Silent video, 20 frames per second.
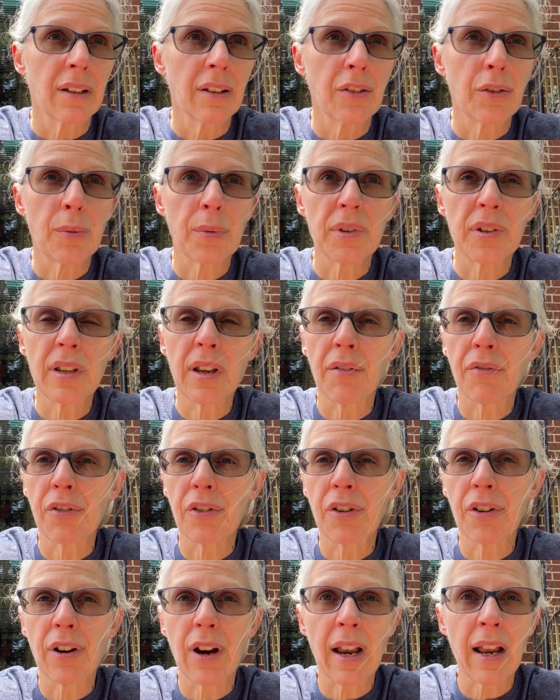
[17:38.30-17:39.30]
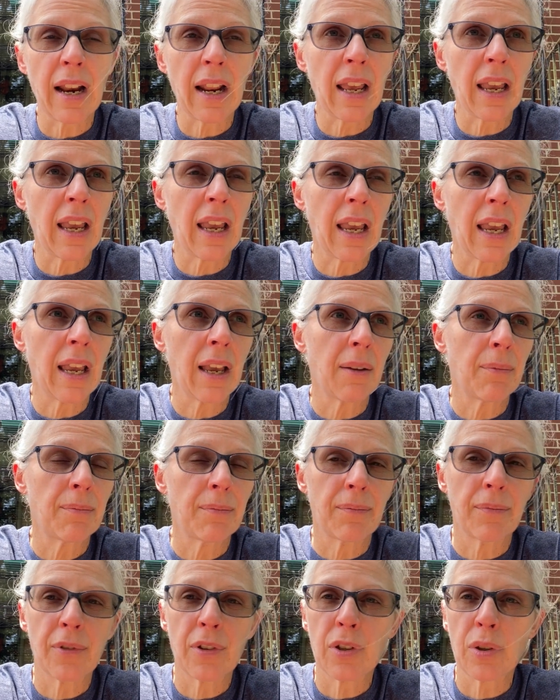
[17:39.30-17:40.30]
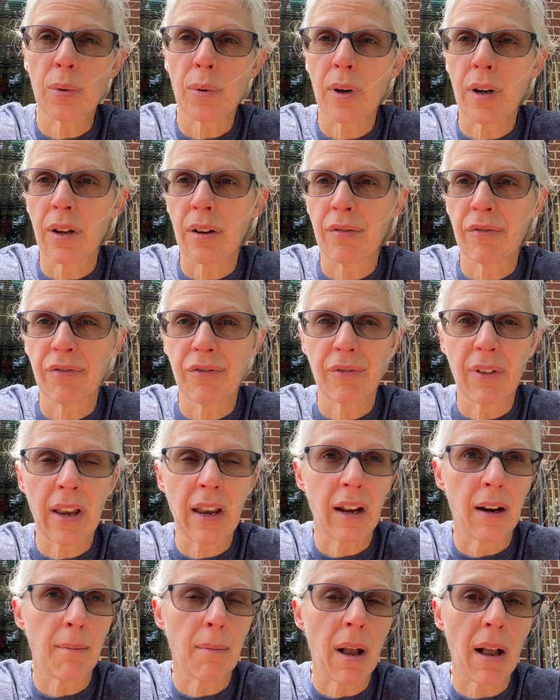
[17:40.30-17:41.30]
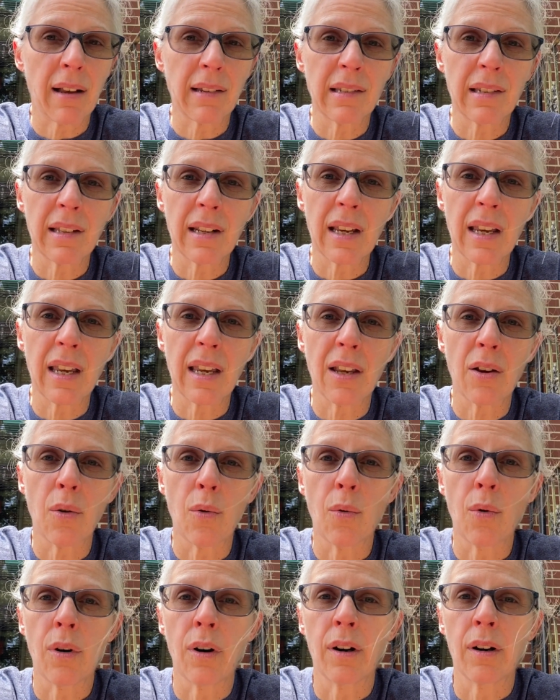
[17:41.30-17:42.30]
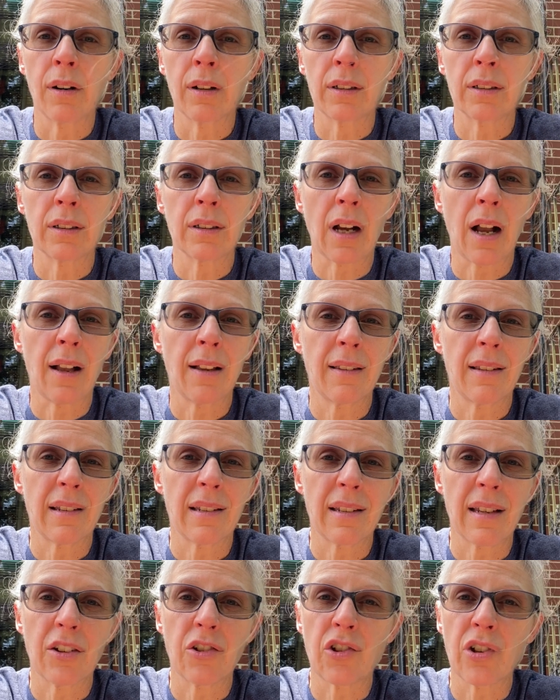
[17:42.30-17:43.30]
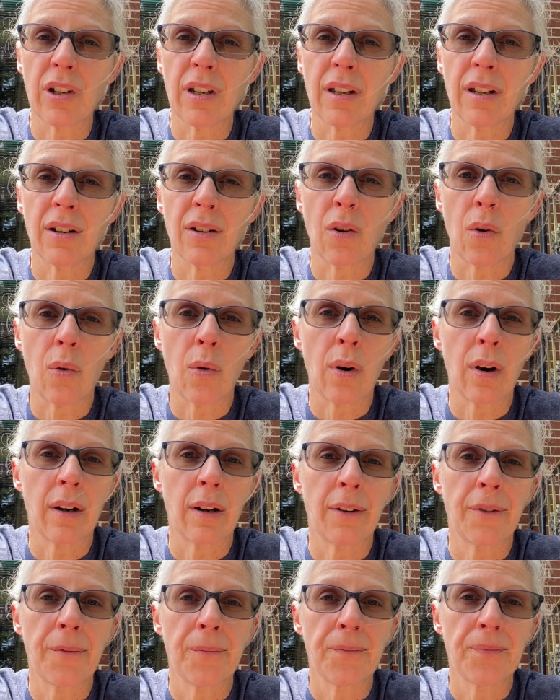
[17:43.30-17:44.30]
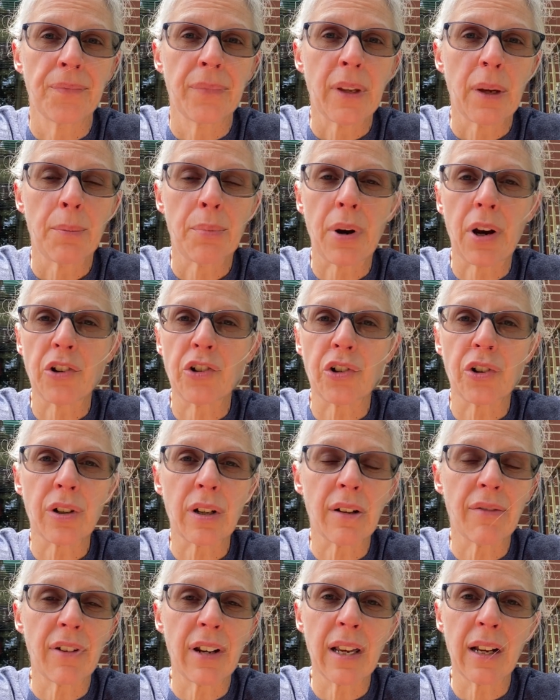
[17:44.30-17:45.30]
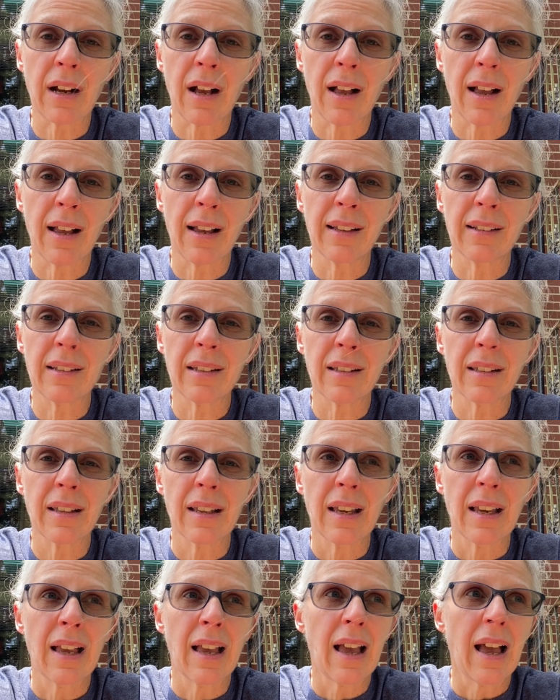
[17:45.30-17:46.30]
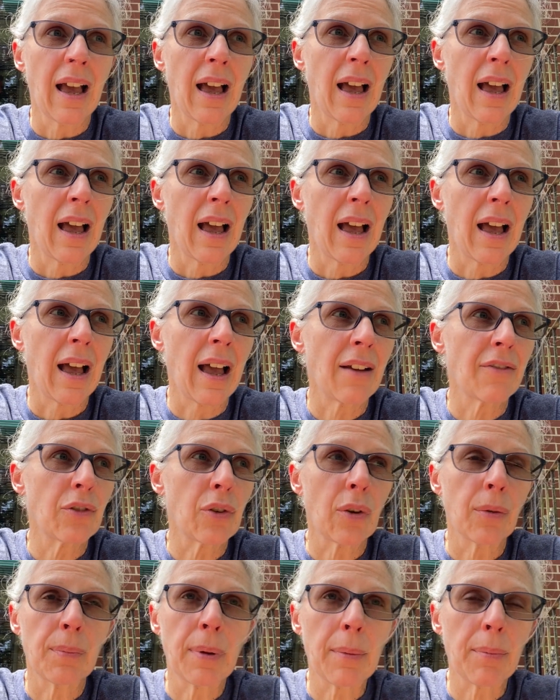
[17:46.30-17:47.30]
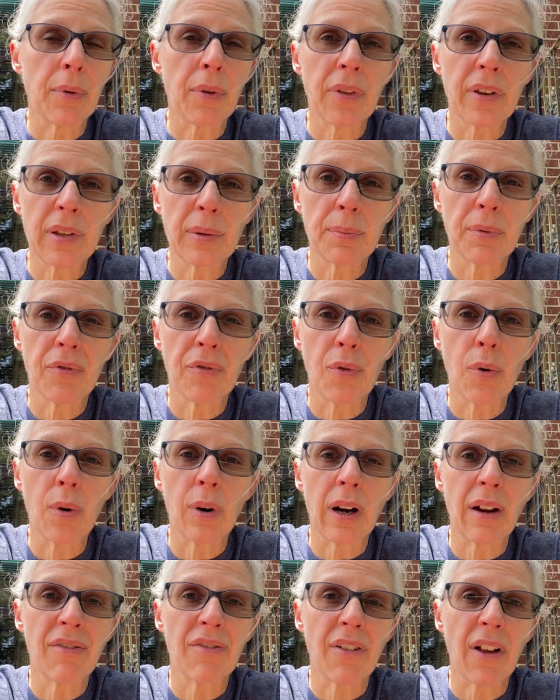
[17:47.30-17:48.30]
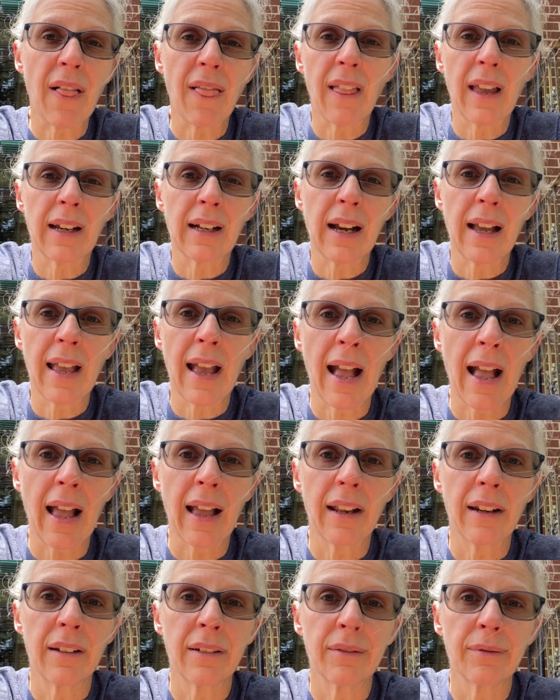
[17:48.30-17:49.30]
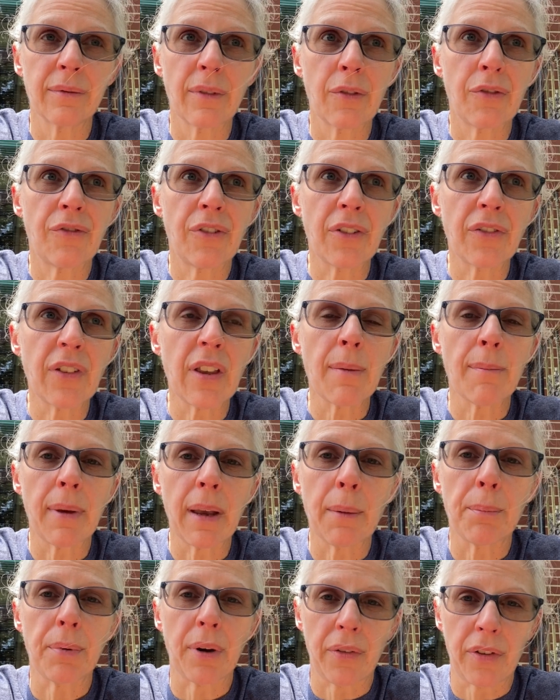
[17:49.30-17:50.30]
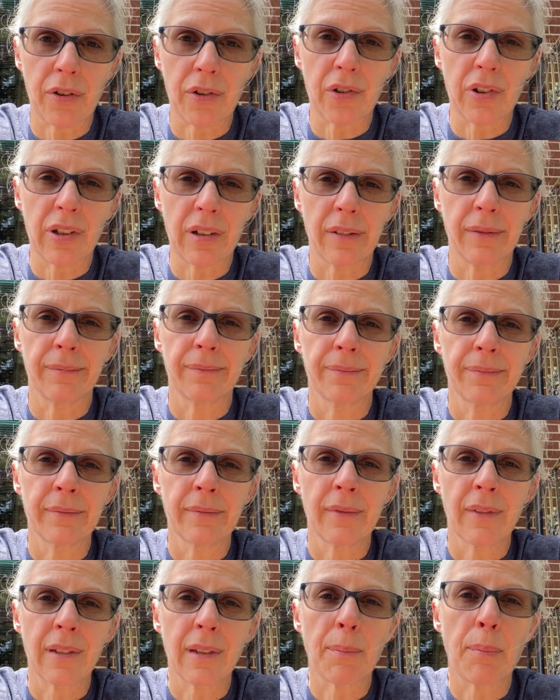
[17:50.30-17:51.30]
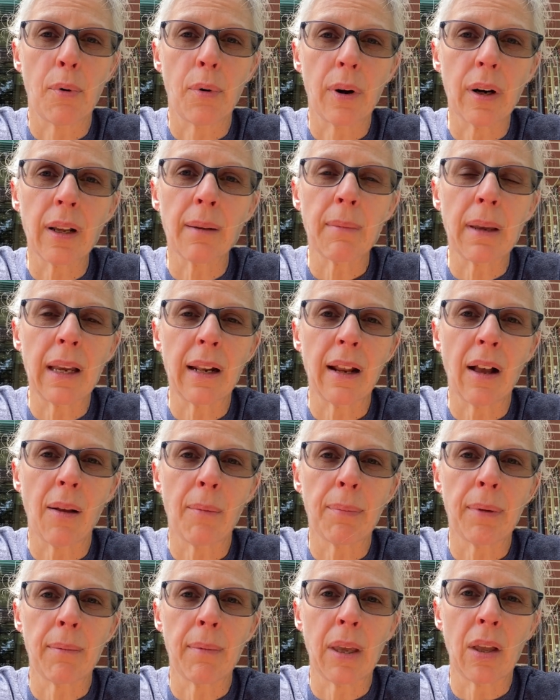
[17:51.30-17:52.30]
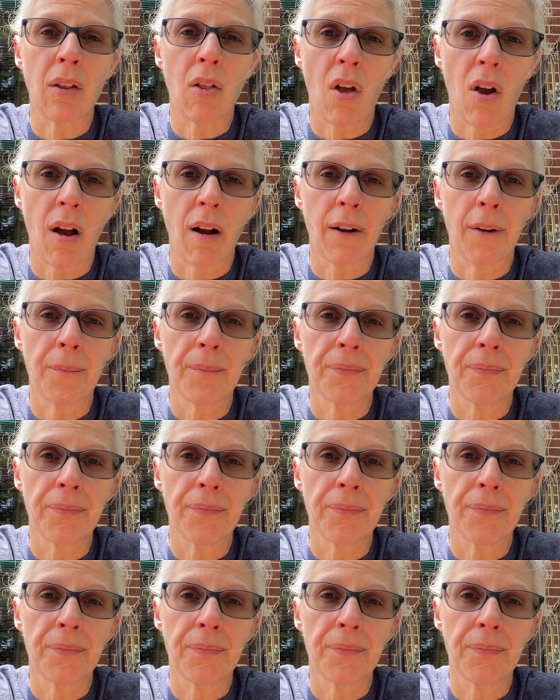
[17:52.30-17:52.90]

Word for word: There was never any sort of animosity or condescension or pressure of any kind. I've told people this before. I felt like I had 50 big brothers supporting me and helping me along,